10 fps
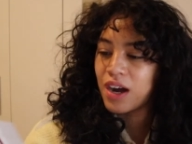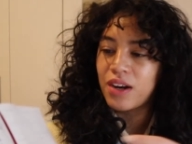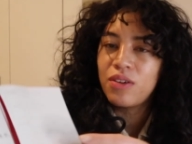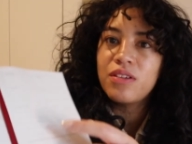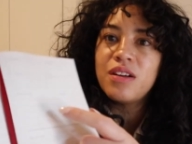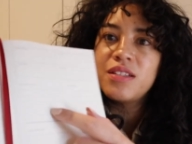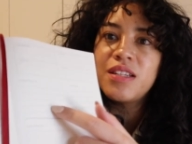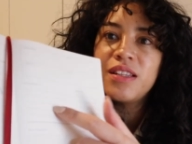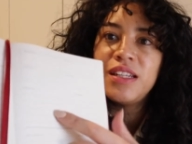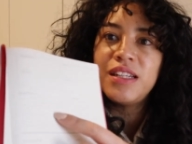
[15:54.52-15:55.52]
I don't
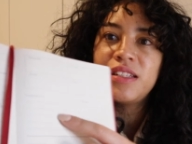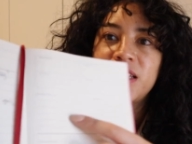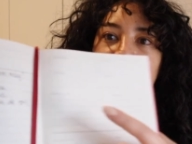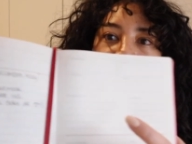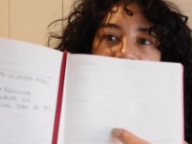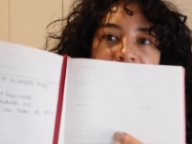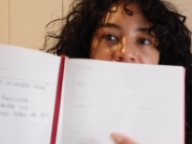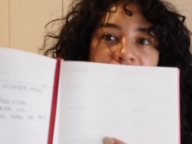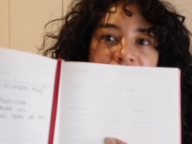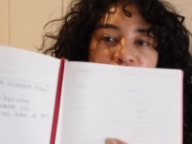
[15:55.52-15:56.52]
constantly need to keep track
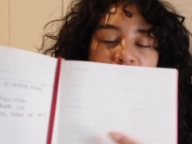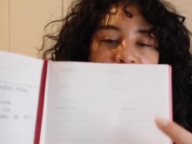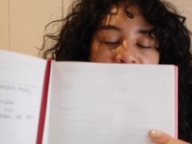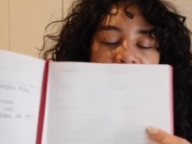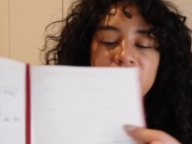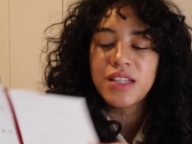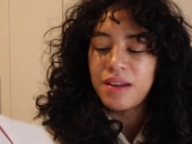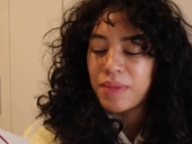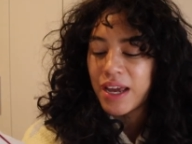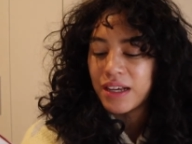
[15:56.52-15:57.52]
of like a shopping list
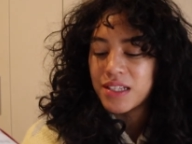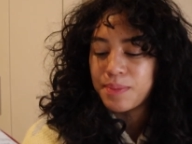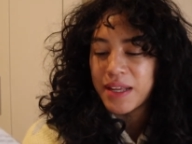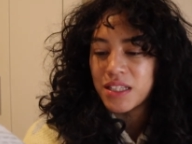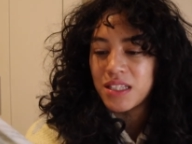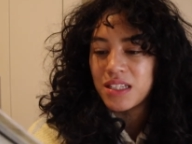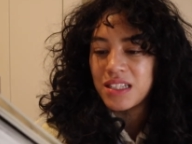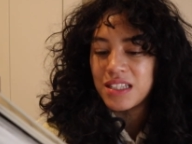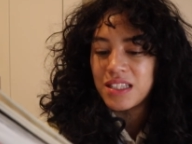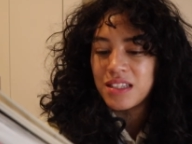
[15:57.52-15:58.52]
and my
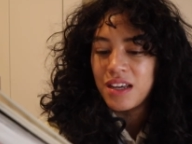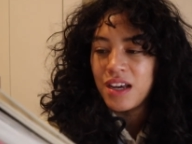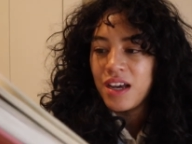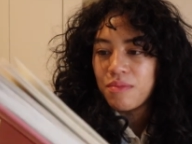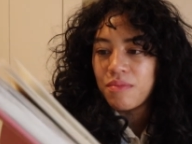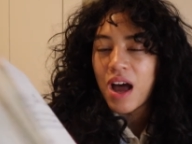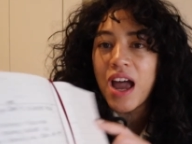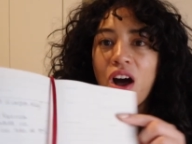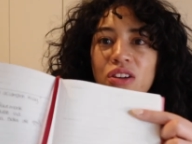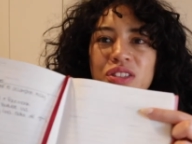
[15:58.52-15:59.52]
expenses.
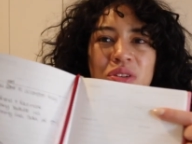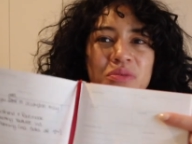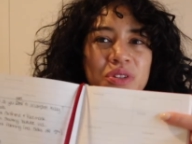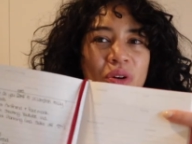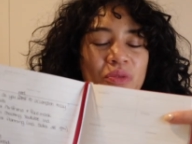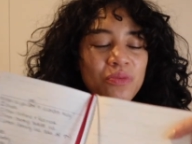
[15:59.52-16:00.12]
I also don't